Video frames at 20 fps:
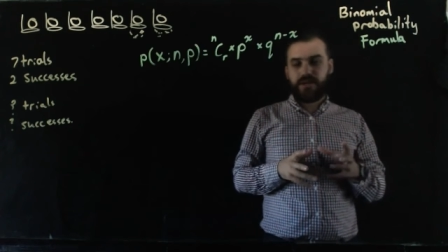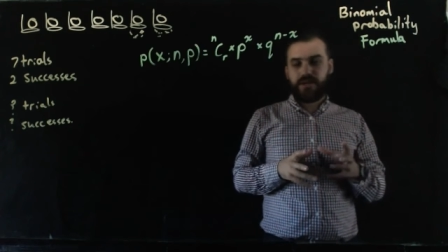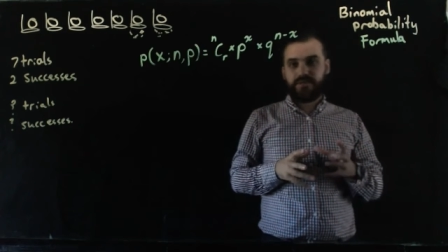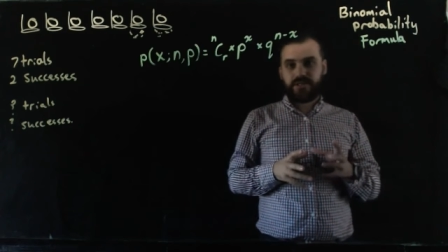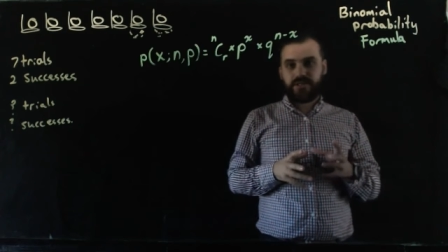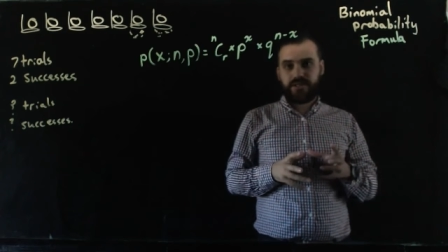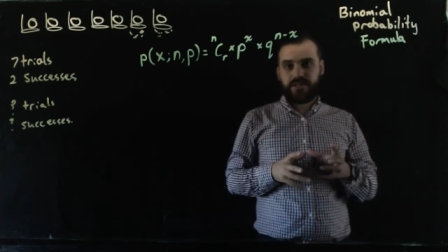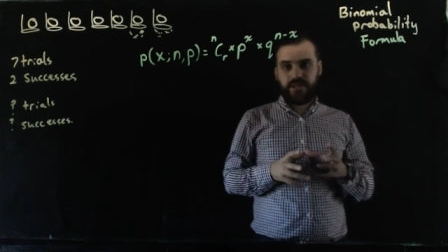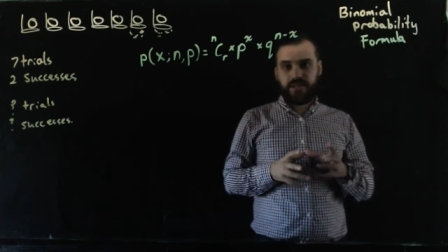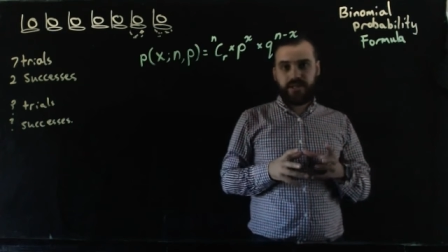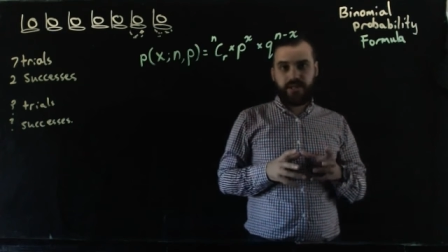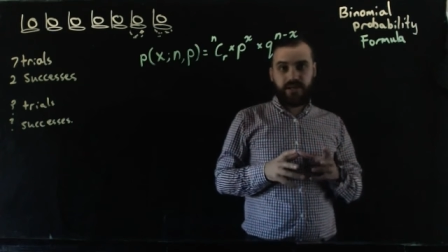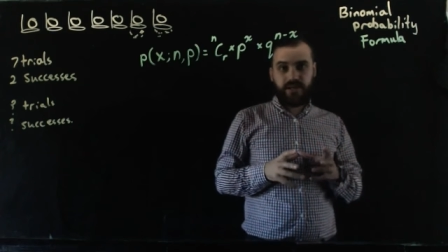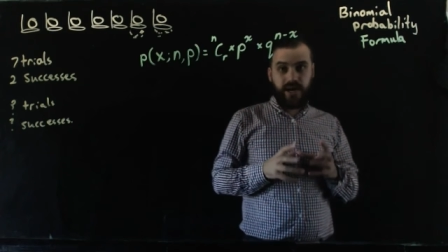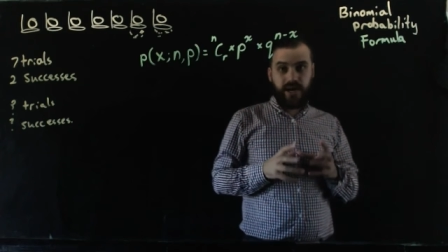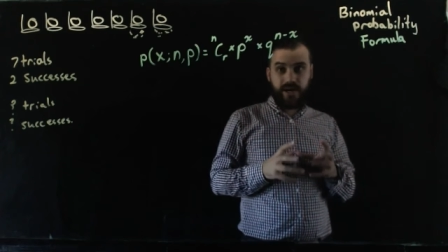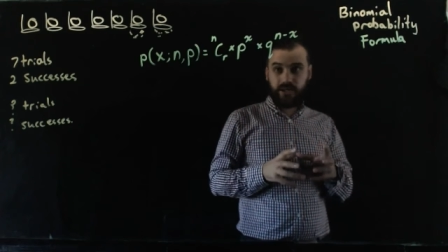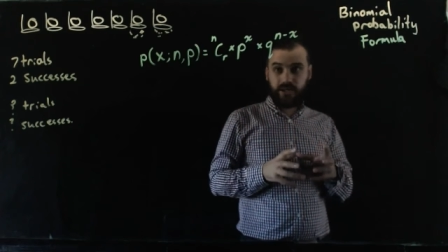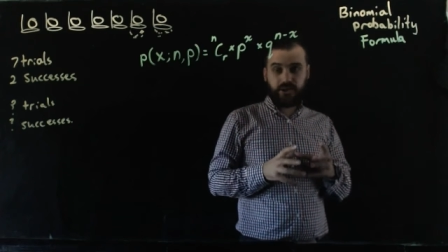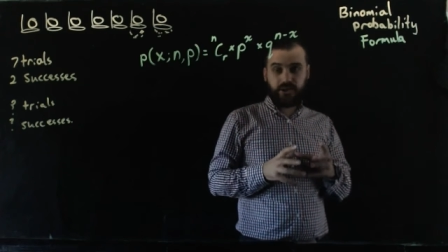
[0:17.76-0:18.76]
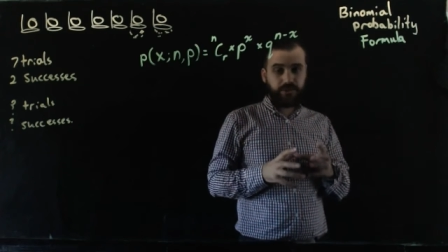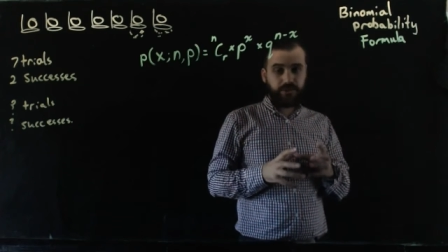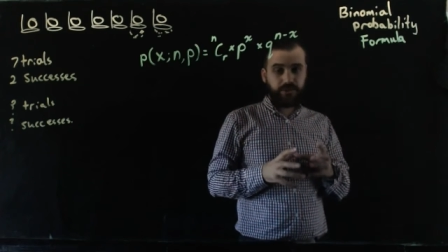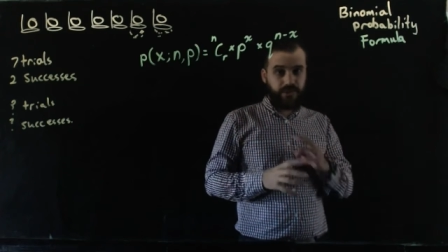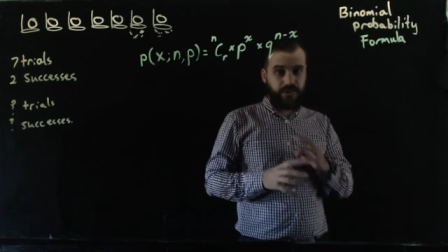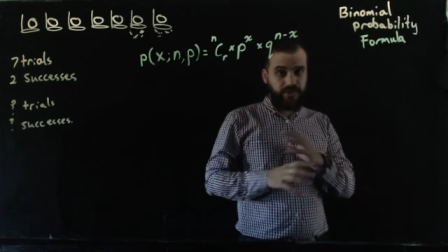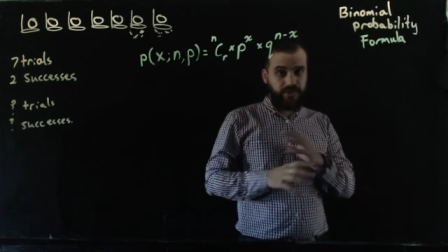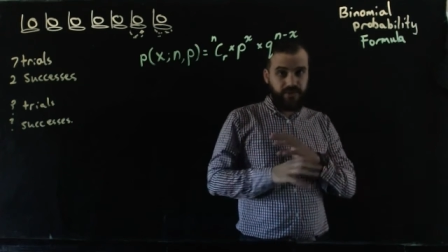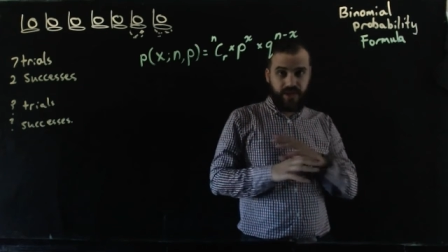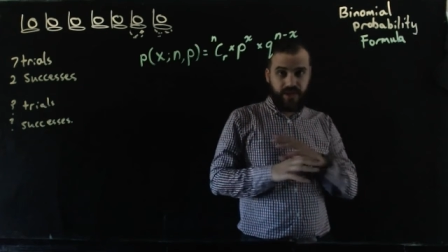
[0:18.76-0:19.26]
never seen
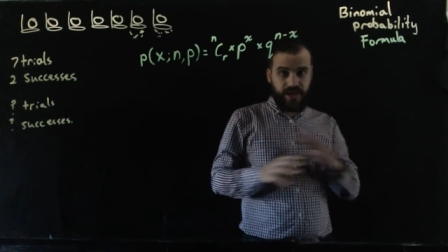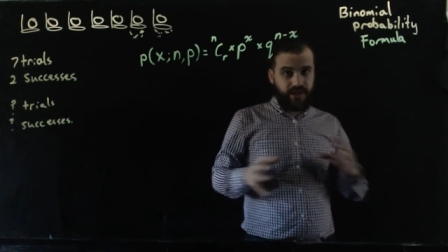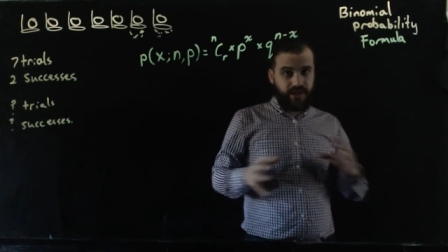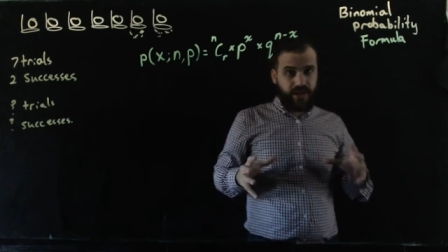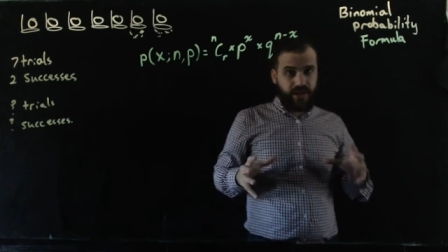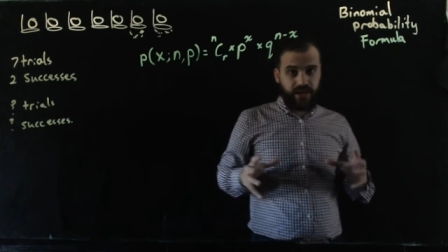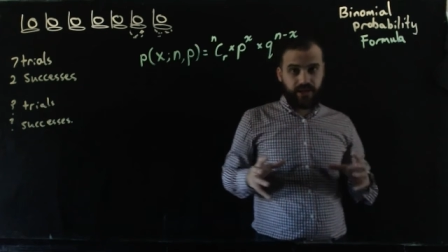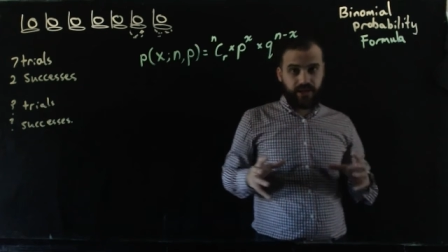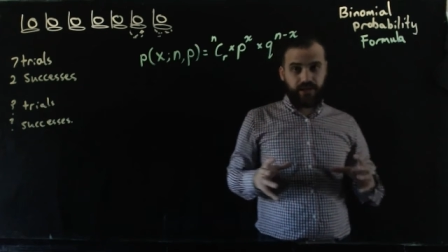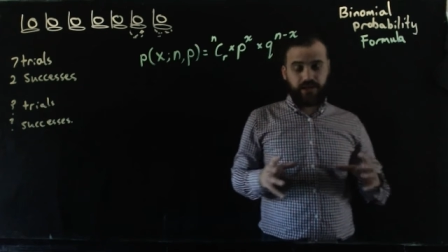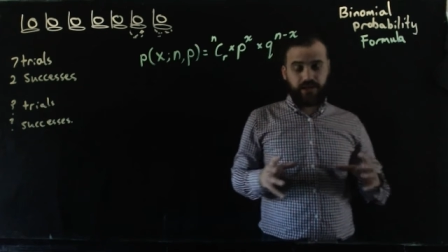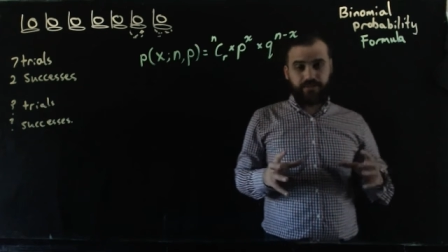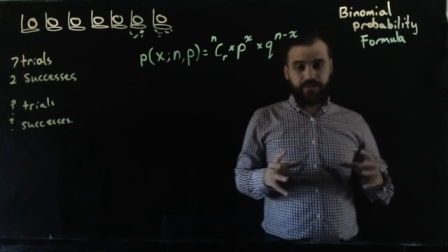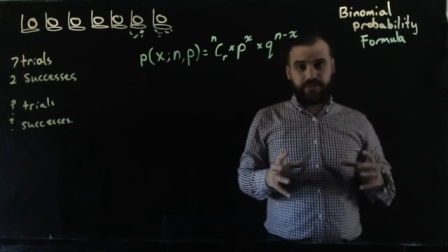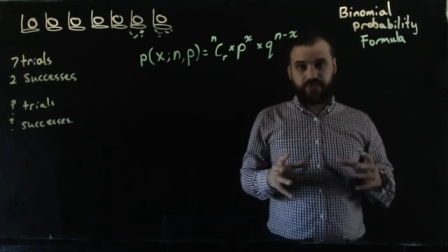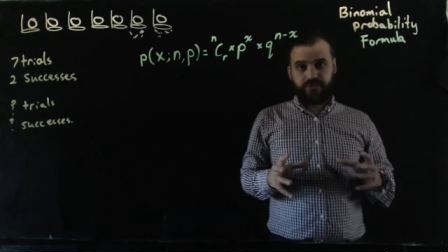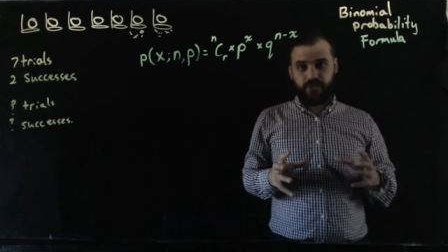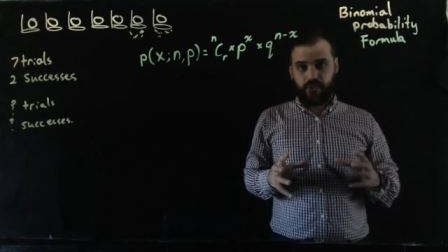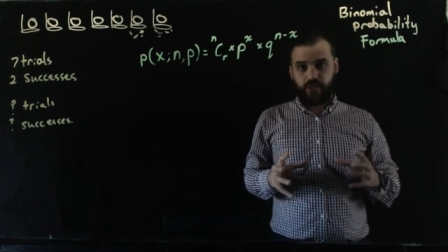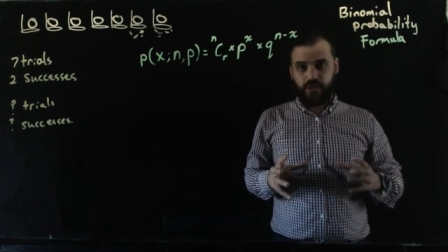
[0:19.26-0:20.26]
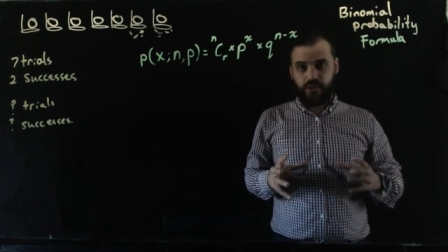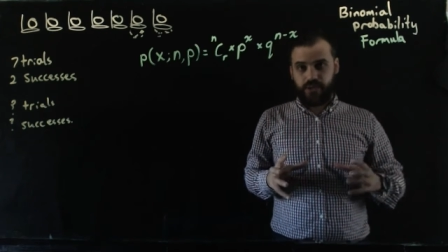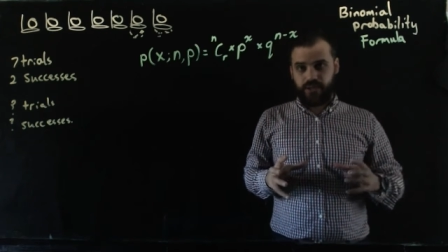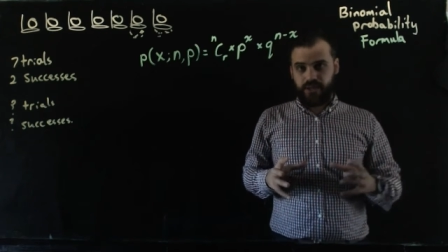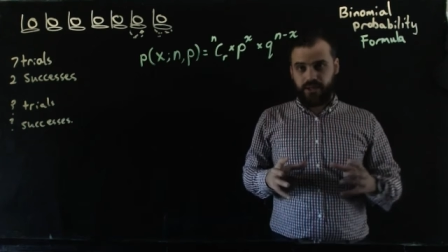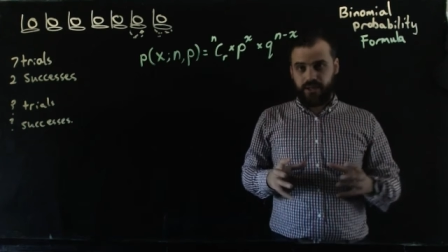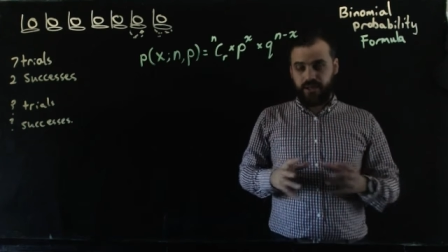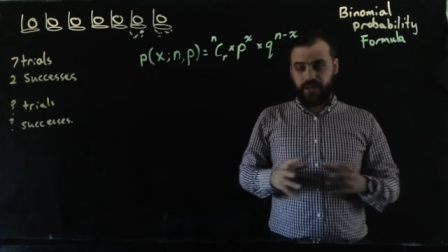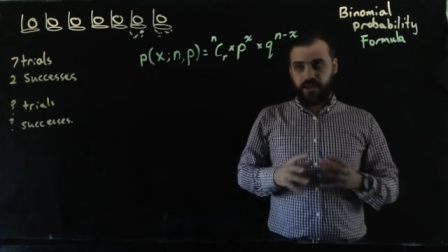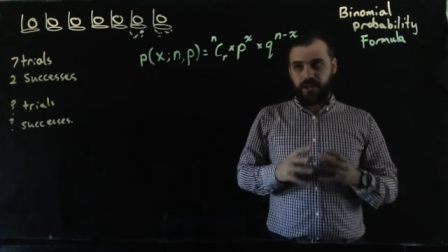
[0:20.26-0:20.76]
algebra that ugly
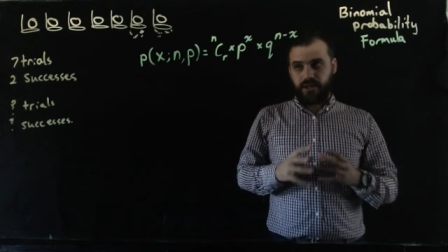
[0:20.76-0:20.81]
before,